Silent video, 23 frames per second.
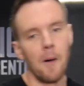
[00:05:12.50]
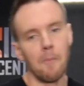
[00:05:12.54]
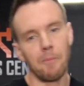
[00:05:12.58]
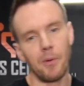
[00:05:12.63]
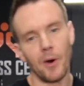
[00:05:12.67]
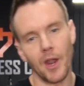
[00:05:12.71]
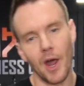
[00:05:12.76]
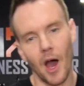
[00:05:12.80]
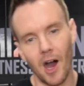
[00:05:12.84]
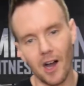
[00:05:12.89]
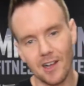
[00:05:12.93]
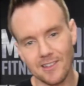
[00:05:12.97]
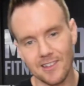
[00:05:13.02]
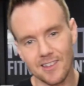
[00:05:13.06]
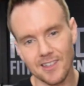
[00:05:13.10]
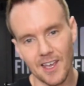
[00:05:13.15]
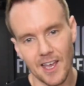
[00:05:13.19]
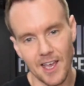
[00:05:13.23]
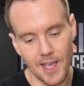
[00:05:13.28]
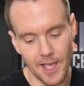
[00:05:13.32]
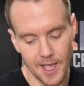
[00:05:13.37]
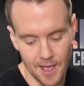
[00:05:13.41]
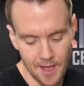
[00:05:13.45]
but I'd
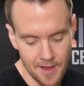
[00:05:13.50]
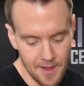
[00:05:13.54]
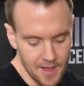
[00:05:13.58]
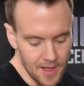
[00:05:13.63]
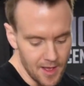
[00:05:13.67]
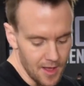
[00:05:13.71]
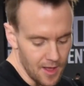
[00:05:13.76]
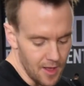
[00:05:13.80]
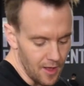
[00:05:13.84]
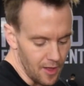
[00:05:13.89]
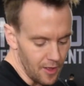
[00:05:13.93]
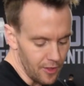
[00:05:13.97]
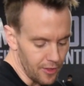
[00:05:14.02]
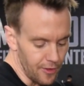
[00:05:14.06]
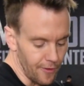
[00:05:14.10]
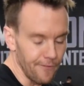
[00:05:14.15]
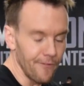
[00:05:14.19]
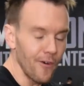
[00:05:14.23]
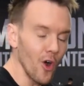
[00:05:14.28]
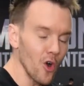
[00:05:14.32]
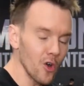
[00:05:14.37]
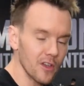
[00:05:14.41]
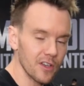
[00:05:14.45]
say the
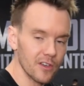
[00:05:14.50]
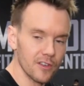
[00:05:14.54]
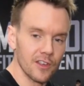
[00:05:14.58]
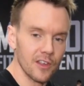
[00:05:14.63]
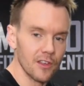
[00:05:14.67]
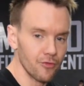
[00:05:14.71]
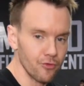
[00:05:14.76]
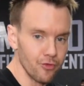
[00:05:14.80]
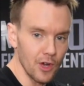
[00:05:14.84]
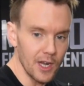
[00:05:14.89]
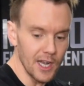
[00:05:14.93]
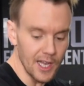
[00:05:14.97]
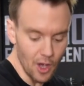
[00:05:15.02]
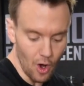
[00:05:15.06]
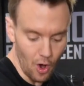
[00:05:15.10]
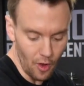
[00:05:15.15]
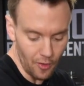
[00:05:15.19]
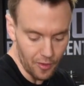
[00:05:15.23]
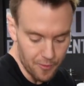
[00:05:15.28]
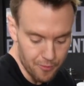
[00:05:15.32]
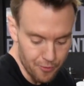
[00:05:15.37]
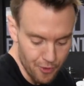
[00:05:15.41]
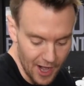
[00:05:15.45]
focus is really
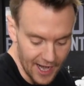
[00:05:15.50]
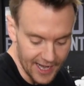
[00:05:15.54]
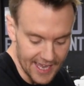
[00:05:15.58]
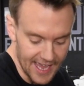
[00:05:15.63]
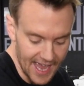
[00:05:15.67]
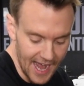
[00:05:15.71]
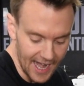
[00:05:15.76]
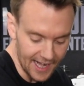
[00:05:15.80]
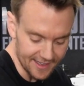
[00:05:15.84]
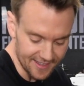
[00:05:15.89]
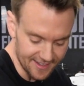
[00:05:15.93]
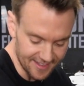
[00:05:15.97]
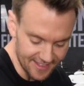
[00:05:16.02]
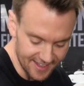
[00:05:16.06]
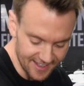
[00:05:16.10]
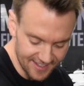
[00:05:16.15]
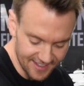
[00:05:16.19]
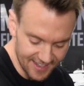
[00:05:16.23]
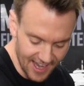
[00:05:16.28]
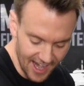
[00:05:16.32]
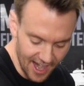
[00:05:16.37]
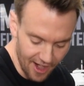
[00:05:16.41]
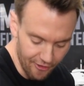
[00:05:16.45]
on the brachialis,
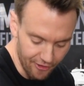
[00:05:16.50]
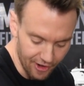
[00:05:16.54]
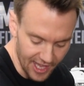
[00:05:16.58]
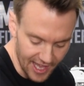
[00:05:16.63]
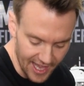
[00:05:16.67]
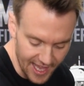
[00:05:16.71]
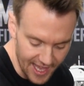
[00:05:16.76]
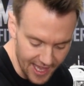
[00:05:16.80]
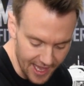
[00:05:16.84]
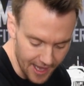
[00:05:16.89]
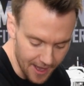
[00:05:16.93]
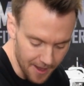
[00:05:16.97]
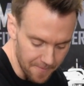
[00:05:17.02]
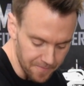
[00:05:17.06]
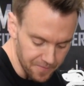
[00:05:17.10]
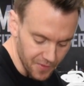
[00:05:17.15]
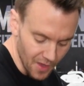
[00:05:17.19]
this area here.